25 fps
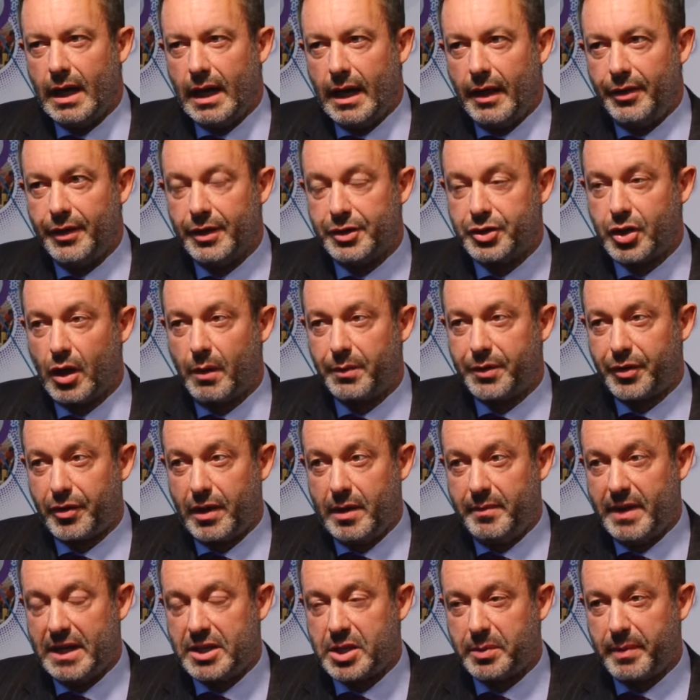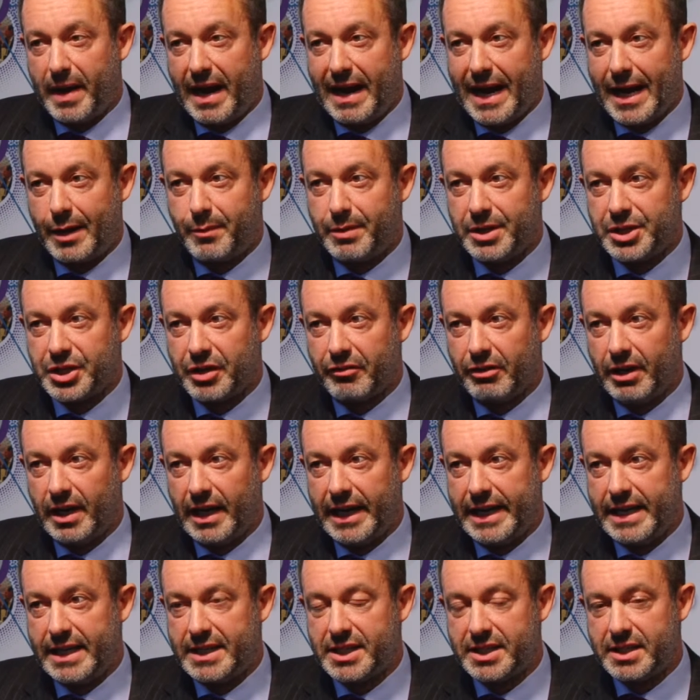The top 3 myths about equity
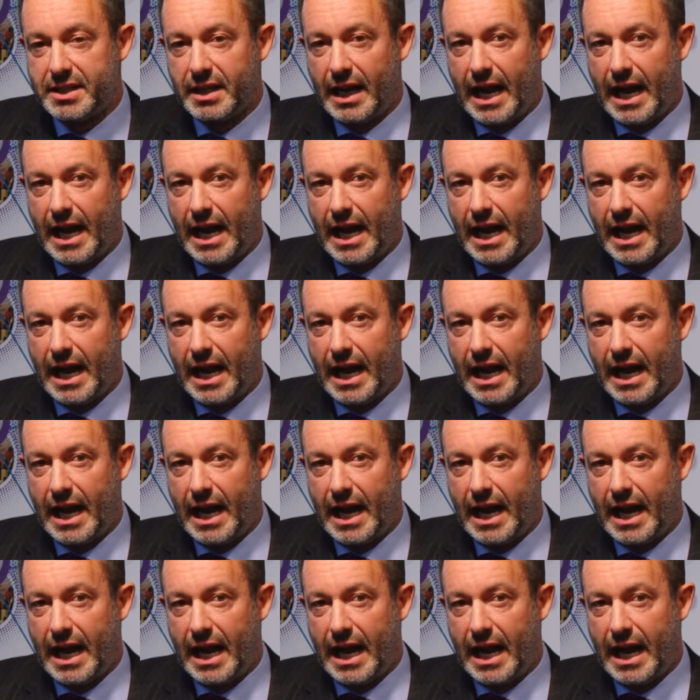release,